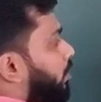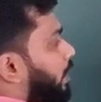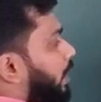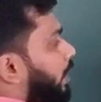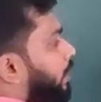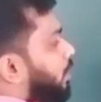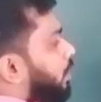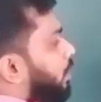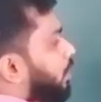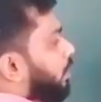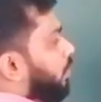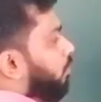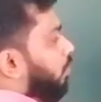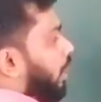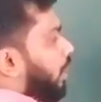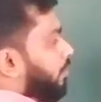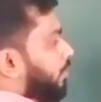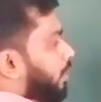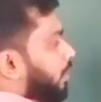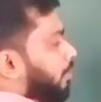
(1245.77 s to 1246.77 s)
Then
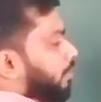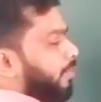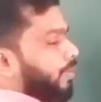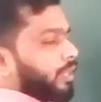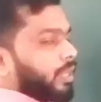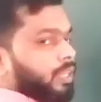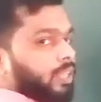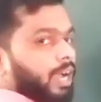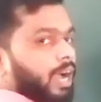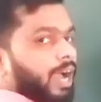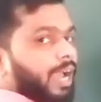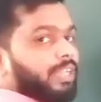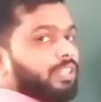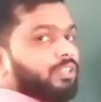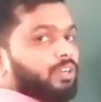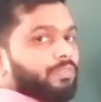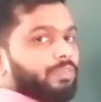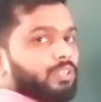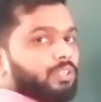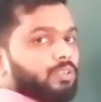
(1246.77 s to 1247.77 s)
what will be the height
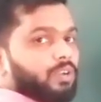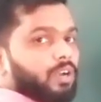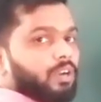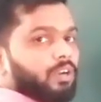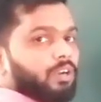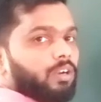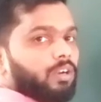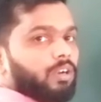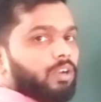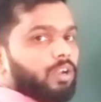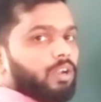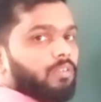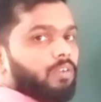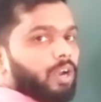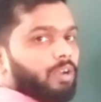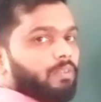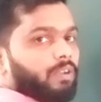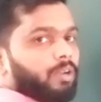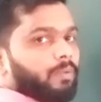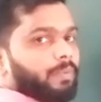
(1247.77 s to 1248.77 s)
of this one?
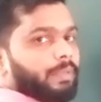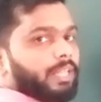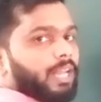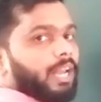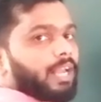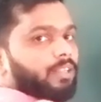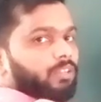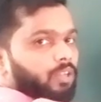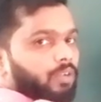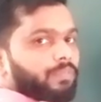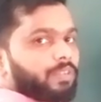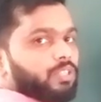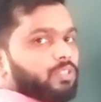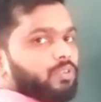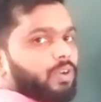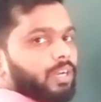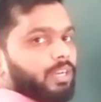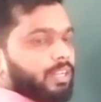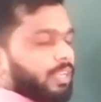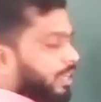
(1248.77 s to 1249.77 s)
What will be the length of this
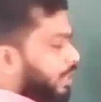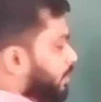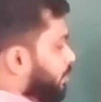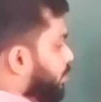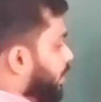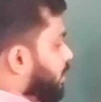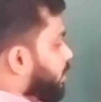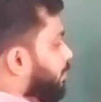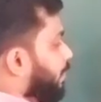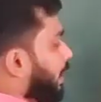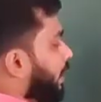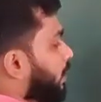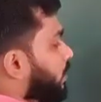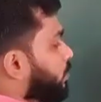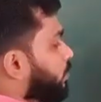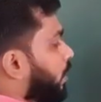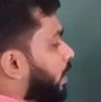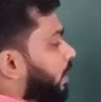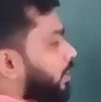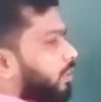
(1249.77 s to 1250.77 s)
one? 6
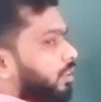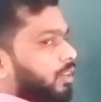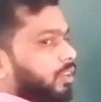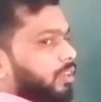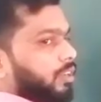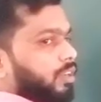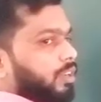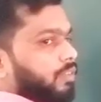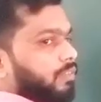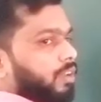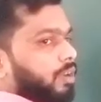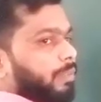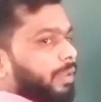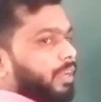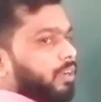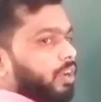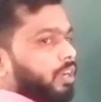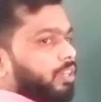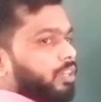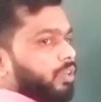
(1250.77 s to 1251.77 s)
minus 1 will be
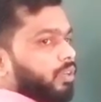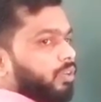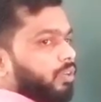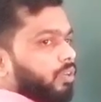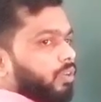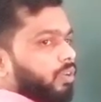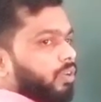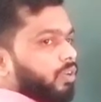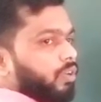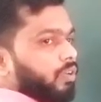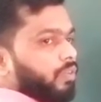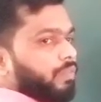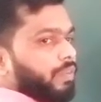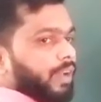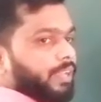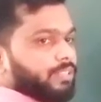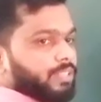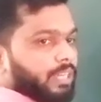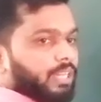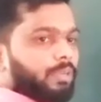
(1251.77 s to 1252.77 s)
equal to
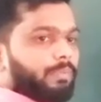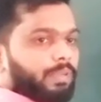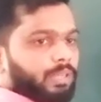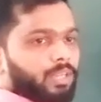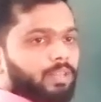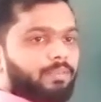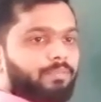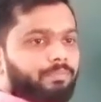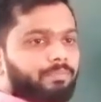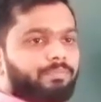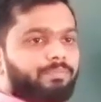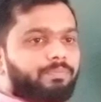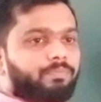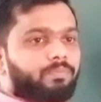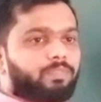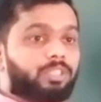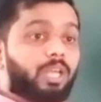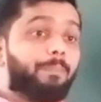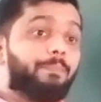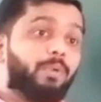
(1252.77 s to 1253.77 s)
5 centimeter.
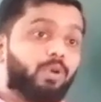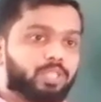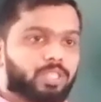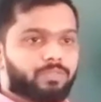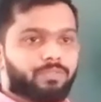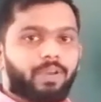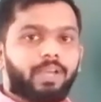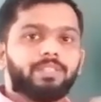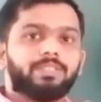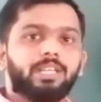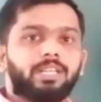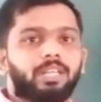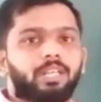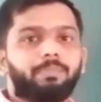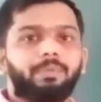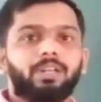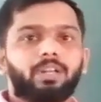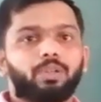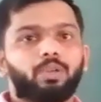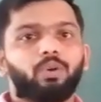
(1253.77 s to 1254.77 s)
Suppose 5
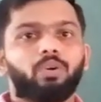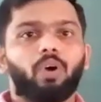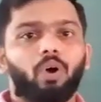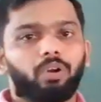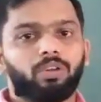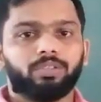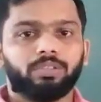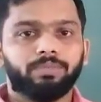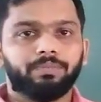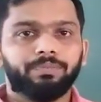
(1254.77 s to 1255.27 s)
centimeter you got.